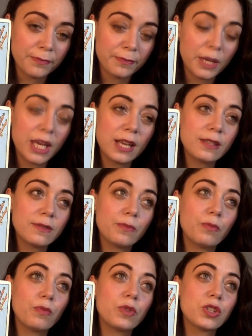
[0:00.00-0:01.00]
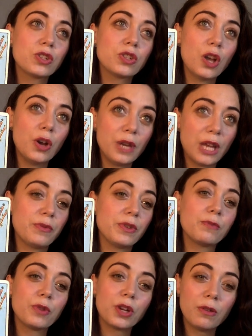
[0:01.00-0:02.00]
Because the slowdown with
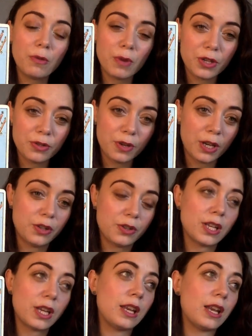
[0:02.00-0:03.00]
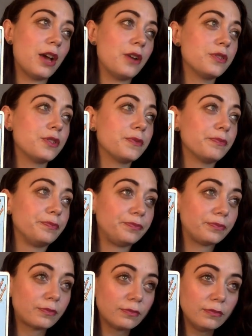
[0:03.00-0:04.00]
the Mercury retrograde in your second house,
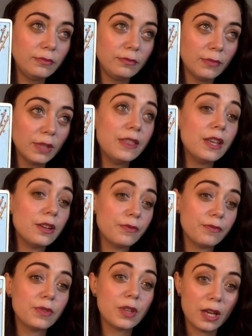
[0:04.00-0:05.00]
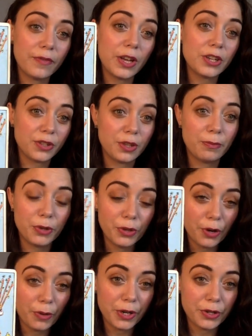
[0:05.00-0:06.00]
and then eventually the
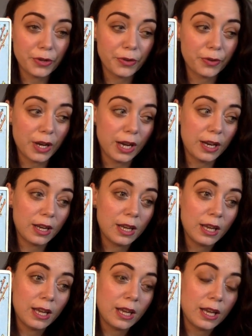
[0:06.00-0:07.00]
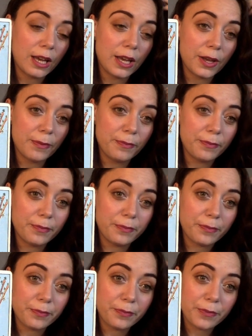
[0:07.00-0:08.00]
Pluto retrograde um,
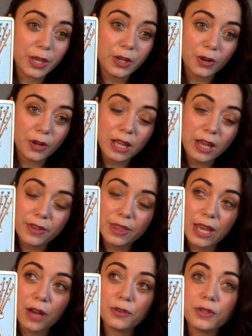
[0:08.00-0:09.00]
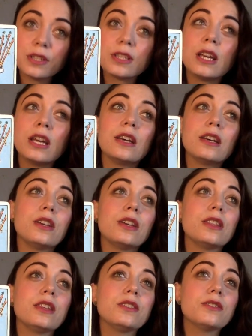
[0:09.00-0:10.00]
in your eleventh house,
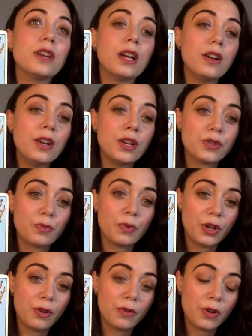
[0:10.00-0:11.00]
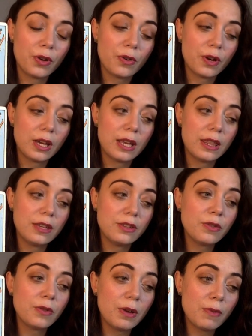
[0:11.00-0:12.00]
these are areas where you, you're, these
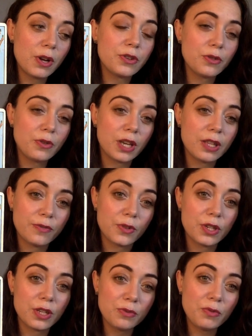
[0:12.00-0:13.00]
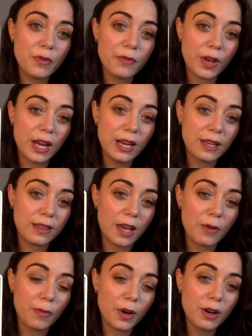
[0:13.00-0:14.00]
are great retrogrades for just refining
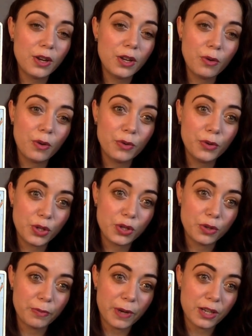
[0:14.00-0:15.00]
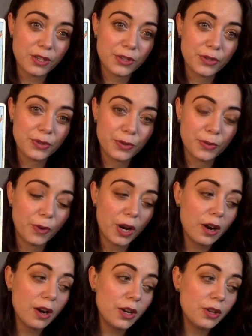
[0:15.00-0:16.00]
that. Where are you holding too much?
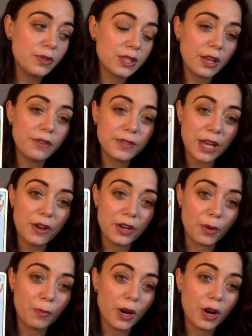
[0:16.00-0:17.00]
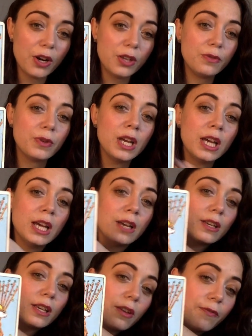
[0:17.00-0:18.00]
Where are you self-doubting? Where are you
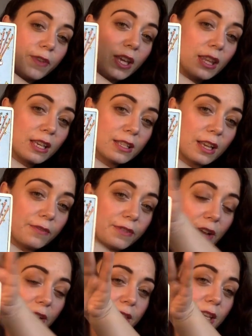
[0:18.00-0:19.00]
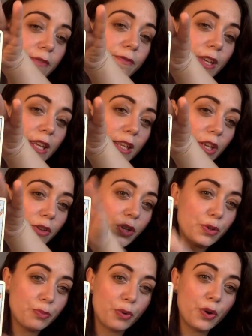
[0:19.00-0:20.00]
feeling self-doubt and then feeling like you
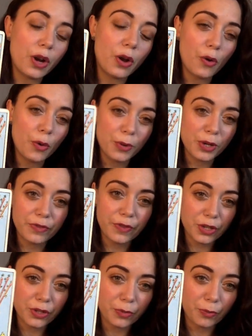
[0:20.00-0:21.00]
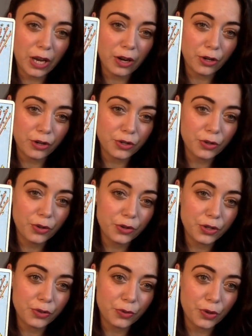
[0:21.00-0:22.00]
need to put a whole bunch of extra weight on your
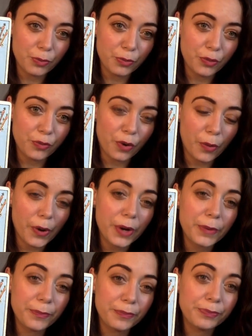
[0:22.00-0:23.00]
shoulders in order to move forward?